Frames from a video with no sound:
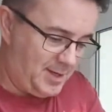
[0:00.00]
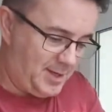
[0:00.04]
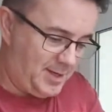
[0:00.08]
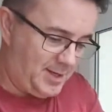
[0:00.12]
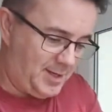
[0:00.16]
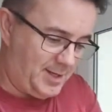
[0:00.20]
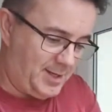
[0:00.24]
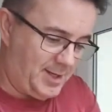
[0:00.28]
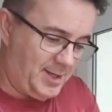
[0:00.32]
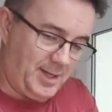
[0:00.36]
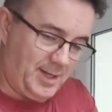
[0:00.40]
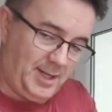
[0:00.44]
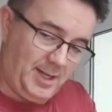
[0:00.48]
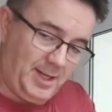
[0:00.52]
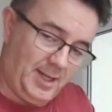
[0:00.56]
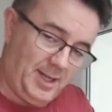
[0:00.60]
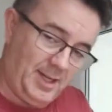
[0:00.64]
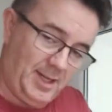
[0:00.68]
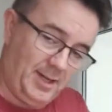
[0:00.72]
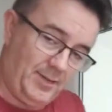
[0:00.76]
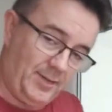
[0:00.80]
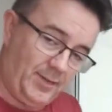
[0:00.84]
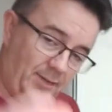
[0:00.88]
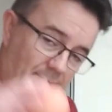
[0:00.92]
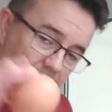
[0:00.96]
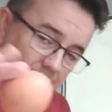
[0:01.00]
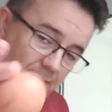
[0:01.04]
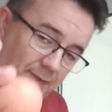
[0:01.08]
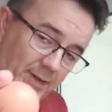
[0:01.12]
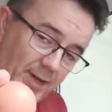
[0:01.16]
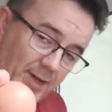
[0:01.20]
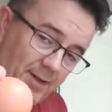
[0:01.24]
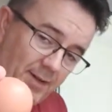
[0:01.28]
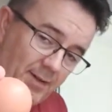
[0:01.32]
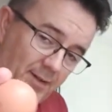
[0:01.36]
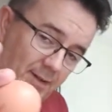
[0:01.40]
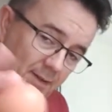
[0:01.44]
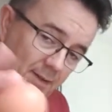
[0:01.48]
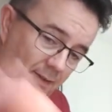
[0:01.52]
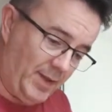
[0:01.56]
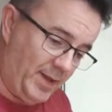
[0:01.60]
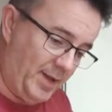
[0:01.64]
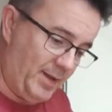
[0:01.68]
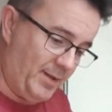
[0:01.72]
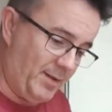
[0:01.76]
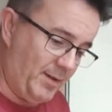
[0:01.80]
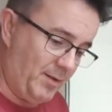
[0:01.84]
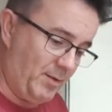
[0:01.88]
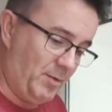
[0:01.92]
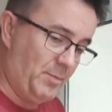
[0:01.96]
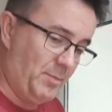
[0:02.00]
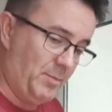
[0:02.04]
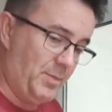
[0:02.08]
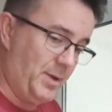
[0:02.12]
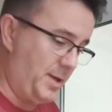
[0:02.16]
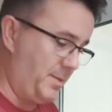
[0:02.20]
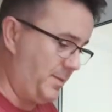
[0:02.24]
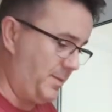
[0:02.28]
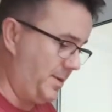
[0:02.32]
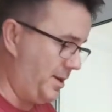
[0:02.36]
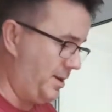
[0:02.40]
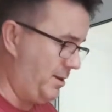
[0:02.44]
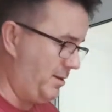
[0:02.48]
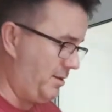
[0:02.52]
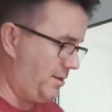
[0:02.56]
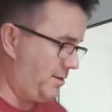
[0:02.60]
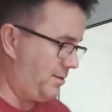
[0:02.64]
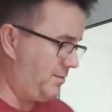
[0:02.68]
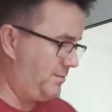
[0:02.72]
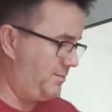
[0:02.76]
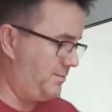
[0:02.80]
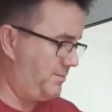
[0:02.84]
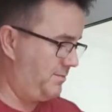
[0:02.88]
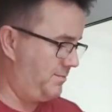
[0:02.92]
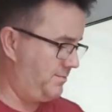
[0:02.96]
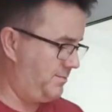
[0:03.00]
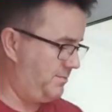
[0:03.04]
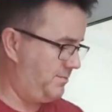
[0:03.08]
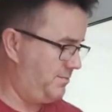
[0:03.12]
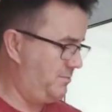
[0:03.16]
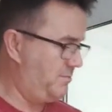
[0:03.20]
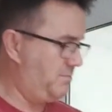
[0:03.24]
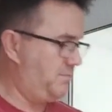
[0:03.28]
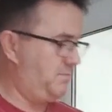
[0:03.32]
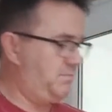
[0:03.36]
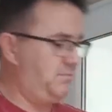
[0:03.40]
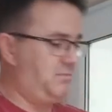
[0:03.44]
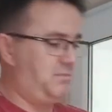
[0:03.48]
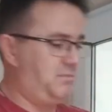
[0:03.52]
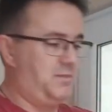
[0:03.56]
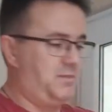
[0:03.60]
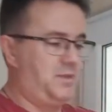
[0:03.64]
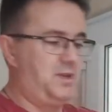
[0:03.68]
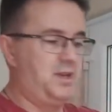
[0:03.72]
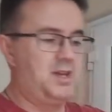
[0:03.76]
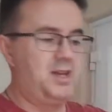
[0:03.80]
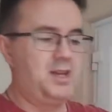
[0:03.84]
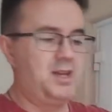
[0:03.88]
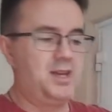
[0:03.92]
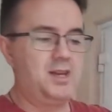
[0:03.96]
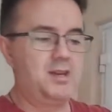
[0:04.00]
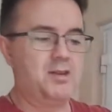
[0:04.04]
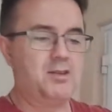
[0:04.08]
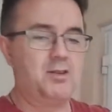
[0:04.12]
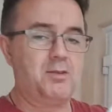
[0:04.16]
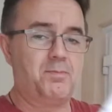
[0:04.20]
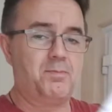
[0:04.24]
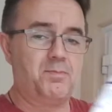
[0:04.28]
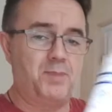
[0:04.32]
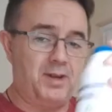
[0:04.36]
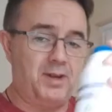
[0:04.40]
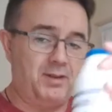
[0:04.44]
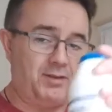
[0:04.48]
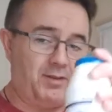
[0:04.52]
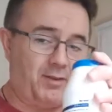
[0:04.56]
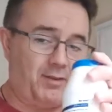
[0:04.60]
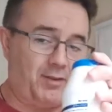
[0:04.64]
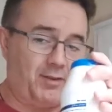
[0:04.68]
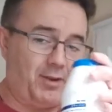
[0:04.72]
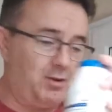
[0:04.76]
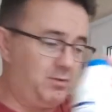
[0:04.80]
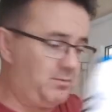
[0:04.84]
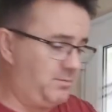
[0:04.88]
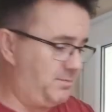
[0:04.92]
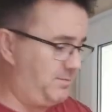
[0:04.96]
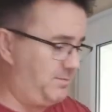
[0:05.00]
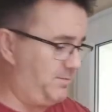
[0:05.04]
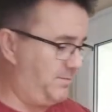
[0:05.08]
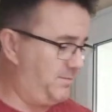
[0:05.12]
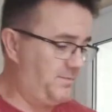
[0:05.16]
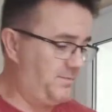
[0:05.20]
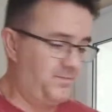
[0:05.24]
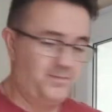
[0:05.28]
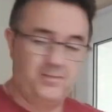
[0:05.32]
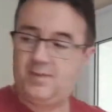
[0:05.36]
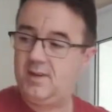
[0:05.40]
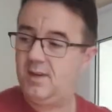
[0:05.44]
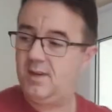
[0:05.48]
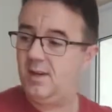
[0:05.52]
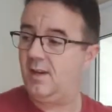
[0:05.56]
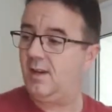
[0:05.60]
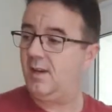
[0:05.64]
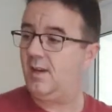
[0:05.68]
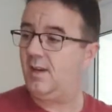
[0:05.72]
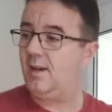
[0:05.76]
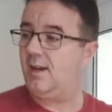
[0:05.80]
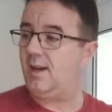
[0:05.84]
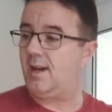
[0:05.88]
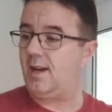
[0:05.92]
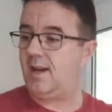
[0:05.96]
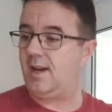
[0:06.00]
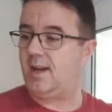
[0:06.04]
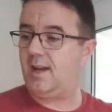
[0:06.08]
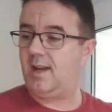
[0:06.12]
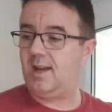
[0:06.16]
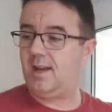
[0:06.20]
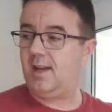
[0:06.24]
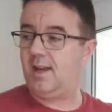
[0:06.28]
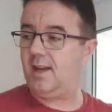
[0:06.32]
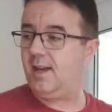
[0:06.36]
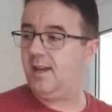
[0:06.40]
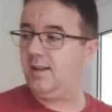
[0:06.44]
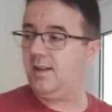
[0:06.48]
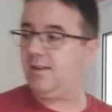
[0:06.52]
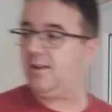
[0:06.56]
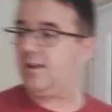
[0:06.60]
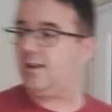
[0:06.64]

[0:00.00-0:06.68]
I need 6 of these little babies. A good pinch of salt. And